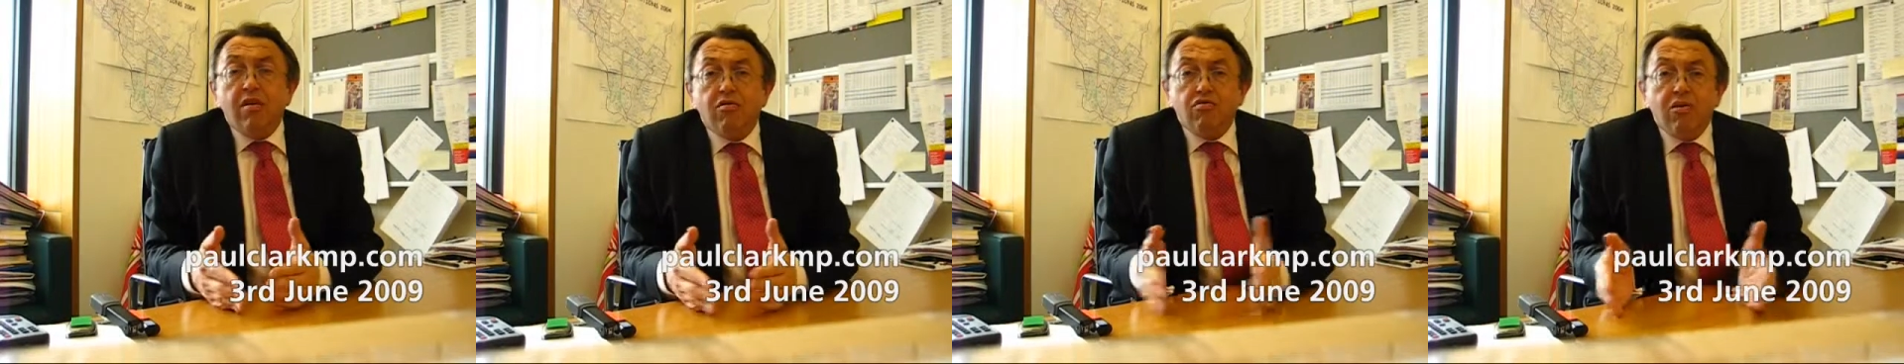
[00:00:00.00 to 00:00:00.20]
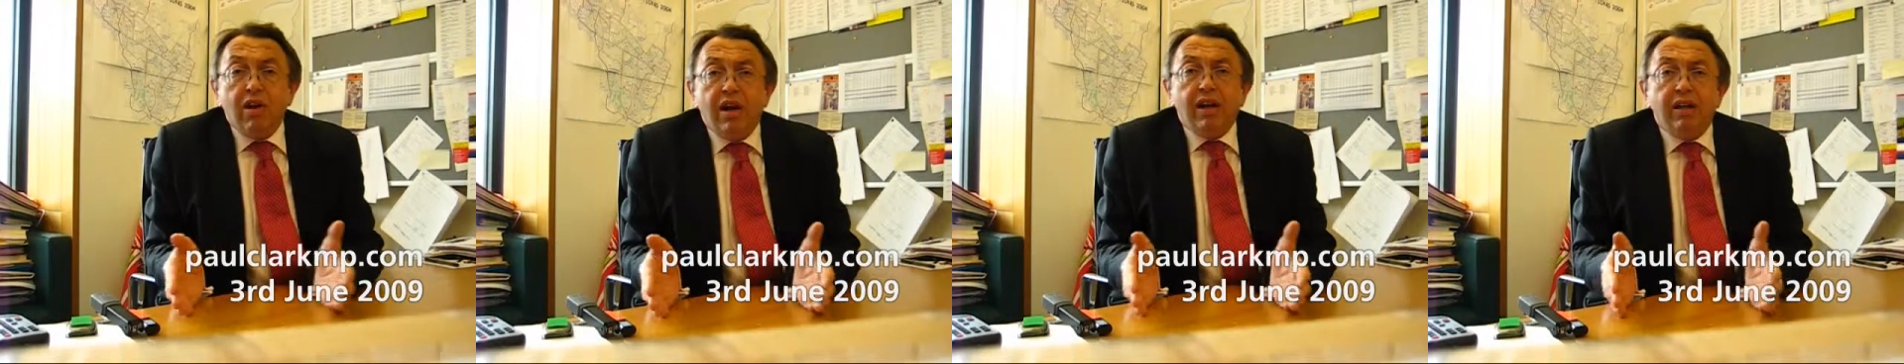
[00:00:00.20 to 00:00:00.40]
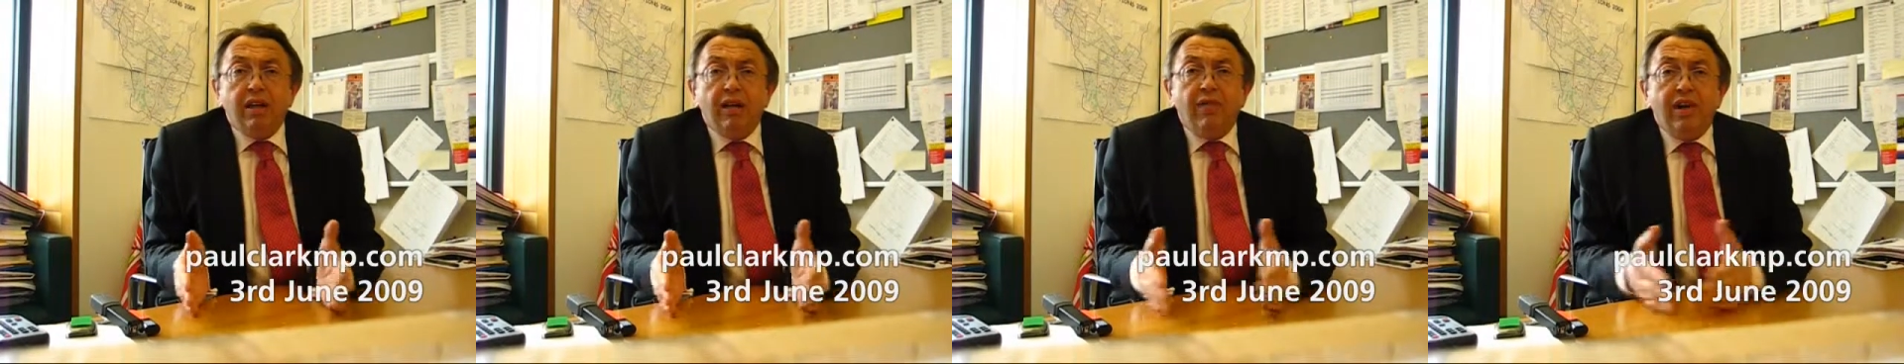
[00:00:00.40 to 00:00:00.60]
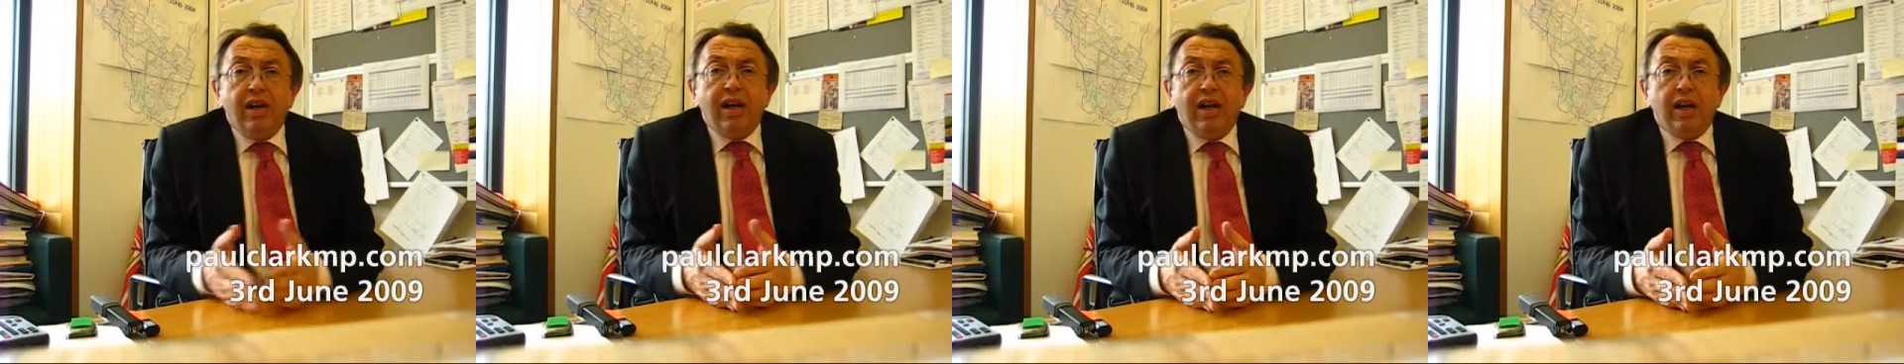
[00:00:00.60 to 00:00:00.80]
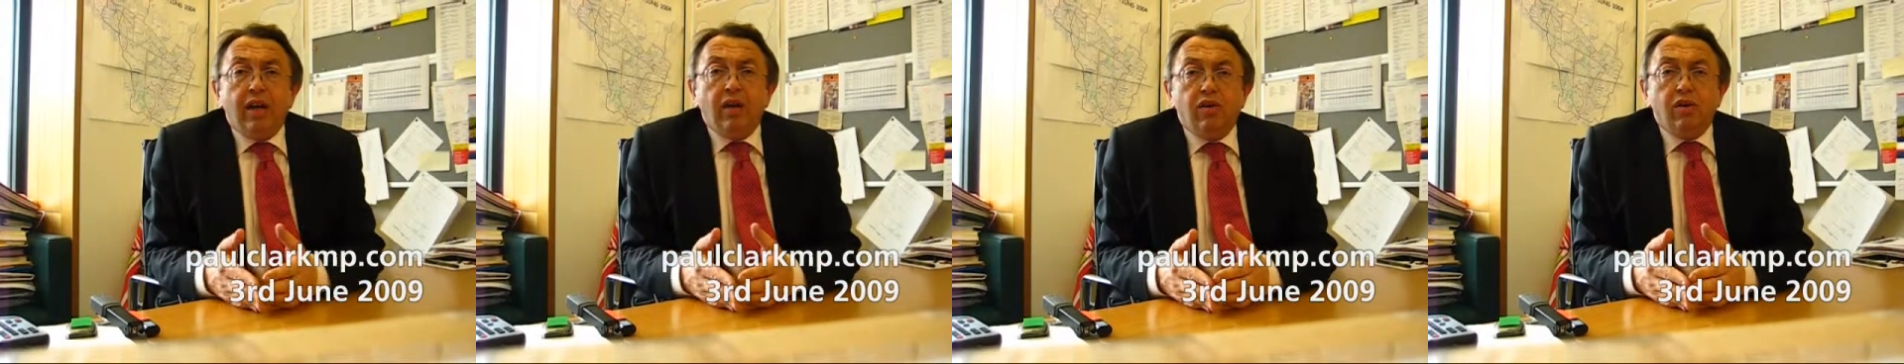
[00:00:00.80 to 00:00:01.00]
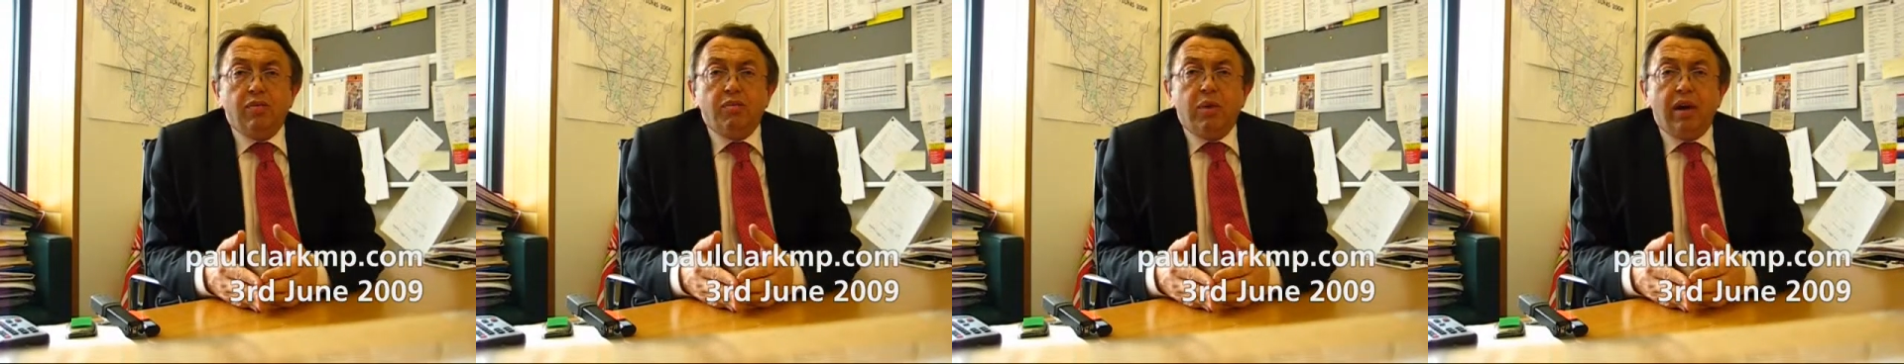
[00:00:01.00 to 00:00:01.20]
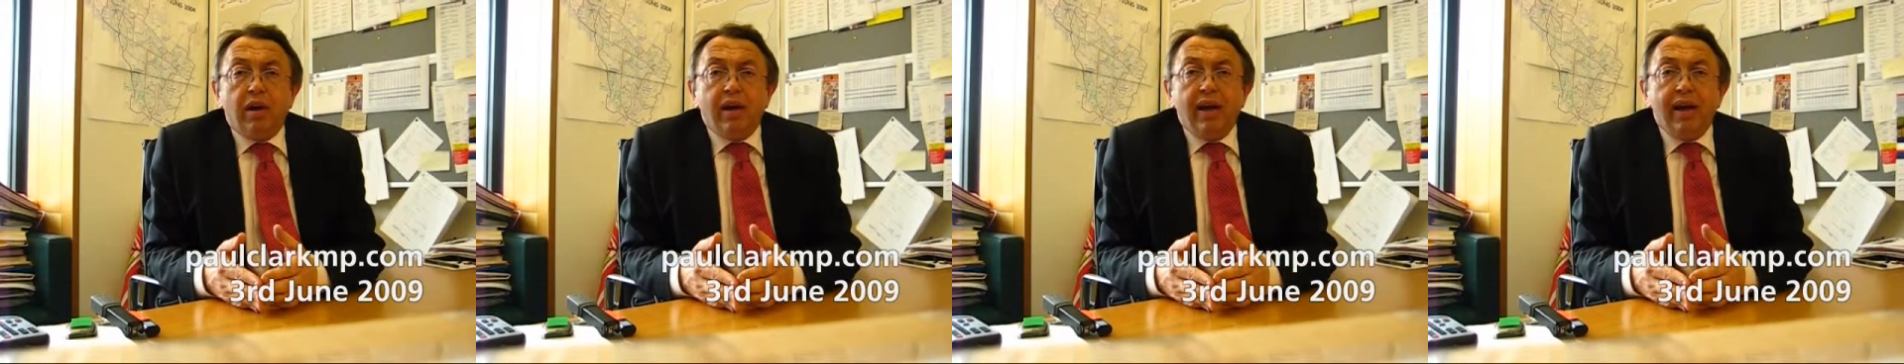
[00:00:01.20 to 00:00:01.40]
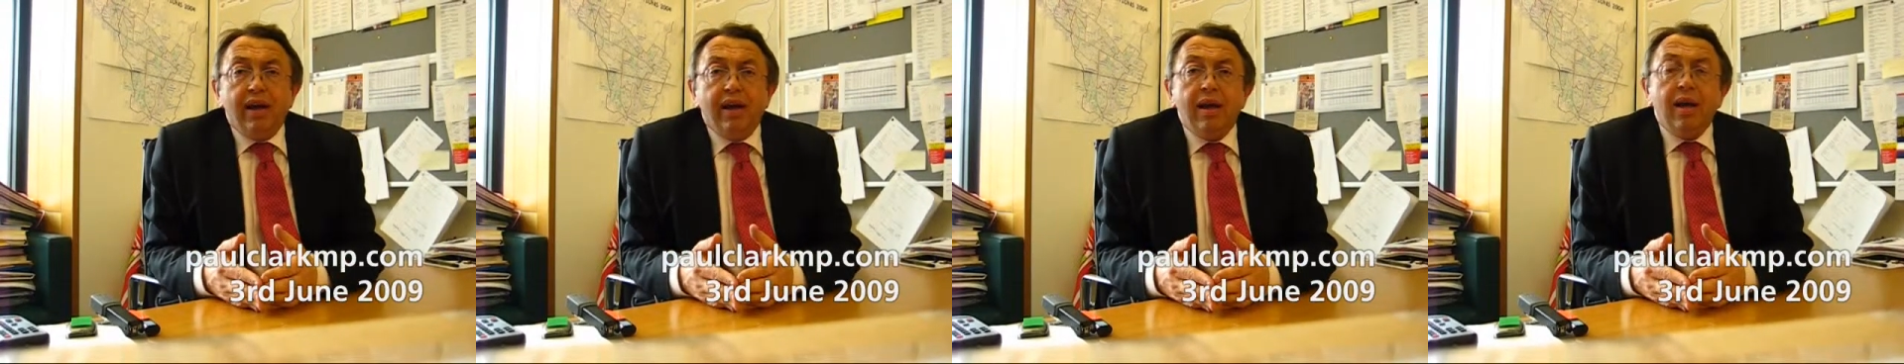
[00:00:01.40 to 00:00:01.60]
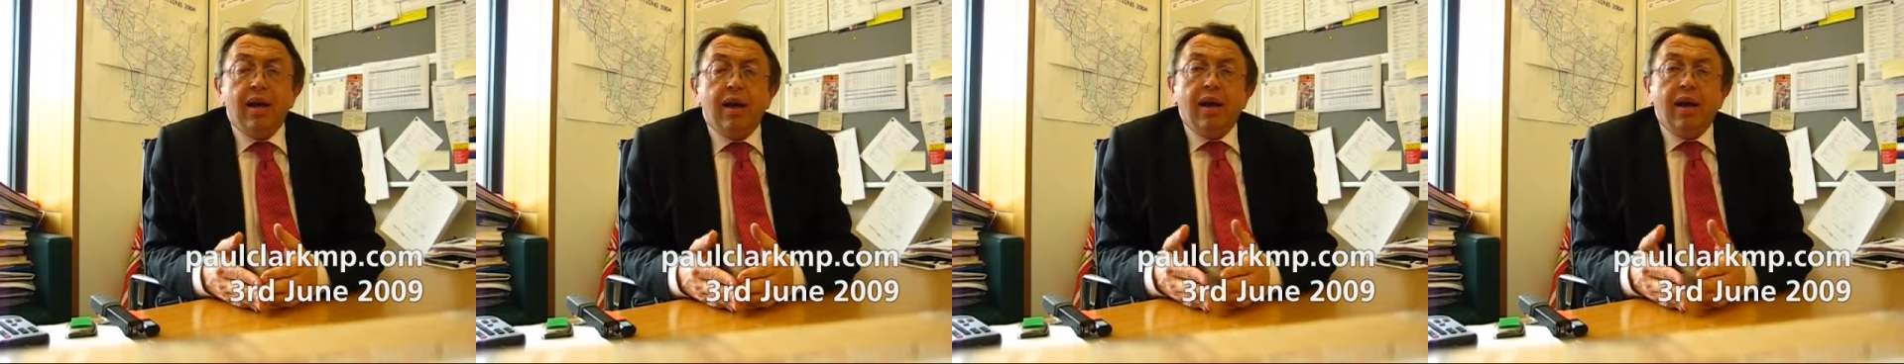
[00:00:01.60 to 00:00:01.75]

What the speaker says: relatively close by.